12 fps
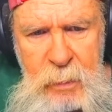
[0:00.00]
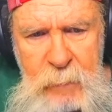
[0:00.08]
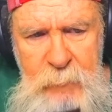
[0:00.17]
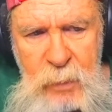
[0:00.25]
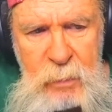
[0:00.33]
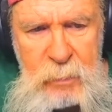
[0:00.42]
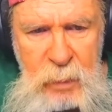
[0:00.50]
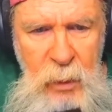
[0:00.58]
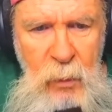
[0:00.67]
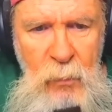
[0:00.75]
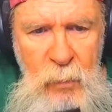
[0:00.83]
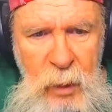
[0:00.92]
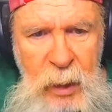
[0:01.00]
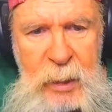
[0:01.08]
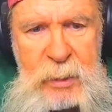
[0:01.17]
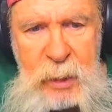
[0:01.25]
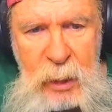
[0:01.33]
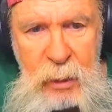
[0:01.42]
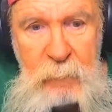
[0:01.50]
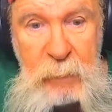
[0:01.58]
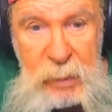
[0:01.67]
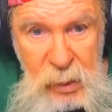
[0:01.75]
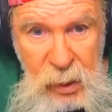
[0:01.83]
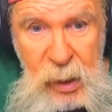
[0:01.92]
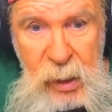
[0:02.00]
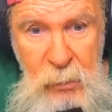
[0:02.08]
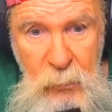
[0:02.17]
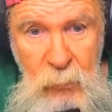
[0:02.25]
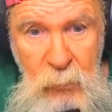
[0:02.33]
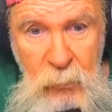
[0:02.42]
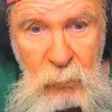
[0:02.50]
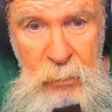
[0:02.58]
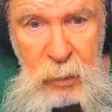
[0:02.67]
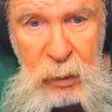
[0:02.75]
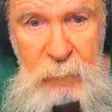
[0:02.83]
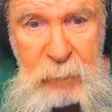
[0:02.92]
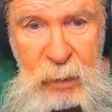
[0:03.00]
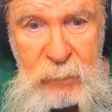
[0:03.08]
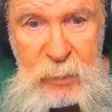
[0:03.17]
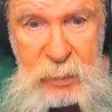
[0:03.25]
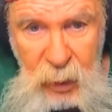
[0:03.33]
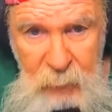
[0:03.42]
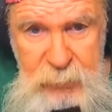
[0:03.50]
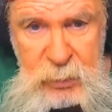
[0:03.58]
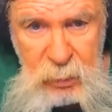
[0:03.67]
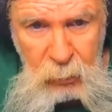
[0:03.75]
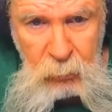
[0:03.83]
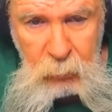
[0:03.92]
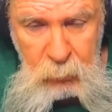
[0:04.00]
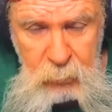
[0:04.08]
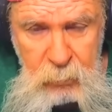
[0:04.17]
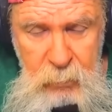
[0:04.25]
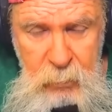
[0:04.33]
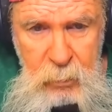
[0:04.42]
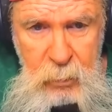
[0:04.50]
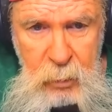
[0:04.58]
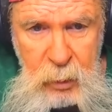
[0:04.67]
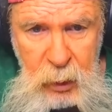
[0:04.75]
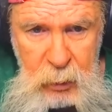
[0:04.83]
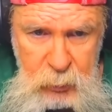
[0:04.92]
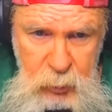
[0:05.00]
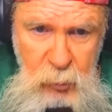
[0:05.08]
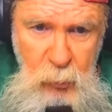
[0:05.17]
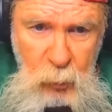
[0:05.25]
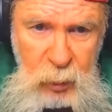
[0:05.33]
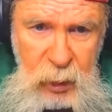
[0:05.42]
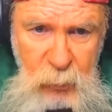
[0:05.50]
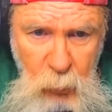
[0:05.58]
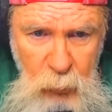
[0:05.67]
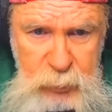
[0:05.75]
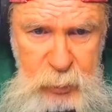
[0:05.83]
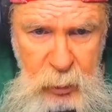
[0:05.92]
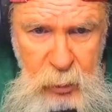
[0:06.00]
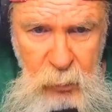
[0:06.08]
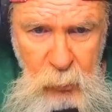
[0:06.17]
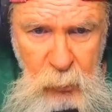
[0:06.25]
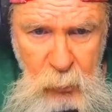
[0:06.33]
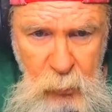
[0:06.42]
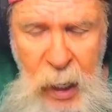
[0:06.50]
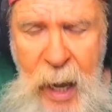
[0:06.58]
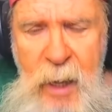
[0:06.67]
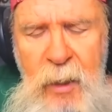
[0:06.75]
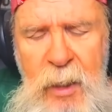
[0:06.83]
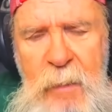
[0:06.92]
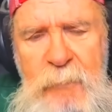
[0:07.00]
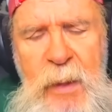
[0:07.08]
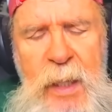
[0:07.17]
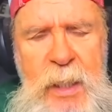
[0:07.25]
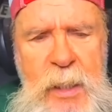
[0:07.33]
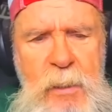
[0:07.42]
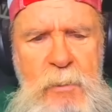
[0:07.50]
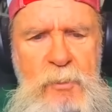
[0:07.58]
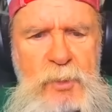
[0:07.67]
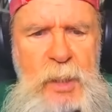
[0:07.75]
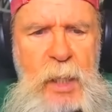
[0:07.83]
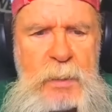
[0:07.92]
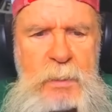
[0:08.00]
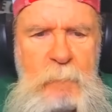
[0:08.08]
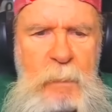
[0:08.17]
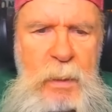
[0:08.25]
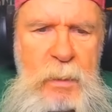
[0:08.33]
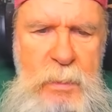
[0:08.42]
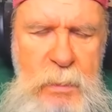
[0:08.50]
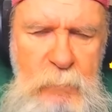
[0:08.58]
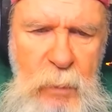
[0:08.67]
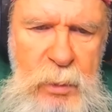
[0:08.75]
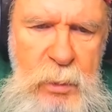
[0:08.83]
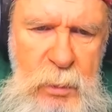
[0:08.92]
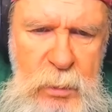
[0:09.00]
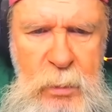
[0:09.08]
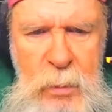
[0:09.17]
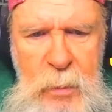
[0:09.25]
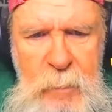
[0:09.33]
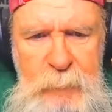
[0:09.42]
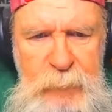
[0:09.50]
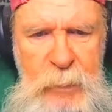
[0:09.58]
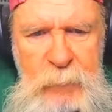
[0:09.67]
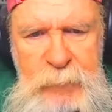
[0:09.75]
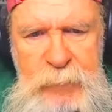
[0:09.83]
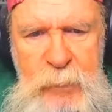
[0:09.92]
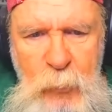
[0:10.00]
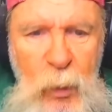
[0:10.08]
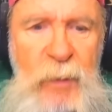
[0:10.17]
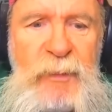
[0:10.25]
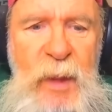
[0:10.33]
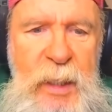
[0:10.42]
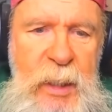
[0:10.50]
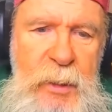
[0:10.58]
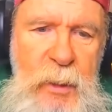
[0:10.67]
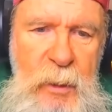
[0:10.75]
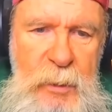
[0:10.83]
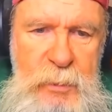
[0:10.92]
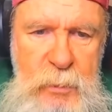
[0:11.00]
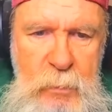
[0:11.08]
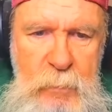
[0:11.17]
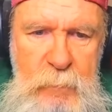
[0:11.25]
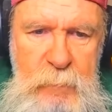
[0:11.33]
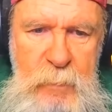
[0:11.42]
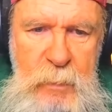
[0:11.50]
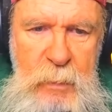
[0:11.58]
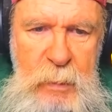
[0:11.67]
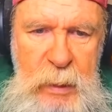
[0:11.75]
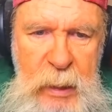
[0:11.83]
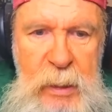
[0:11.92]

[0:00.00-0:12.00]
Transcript: But no, unless he can be a heel and be the top star and do what he wants to do. I don't even think he understands the business as much as we think he does. He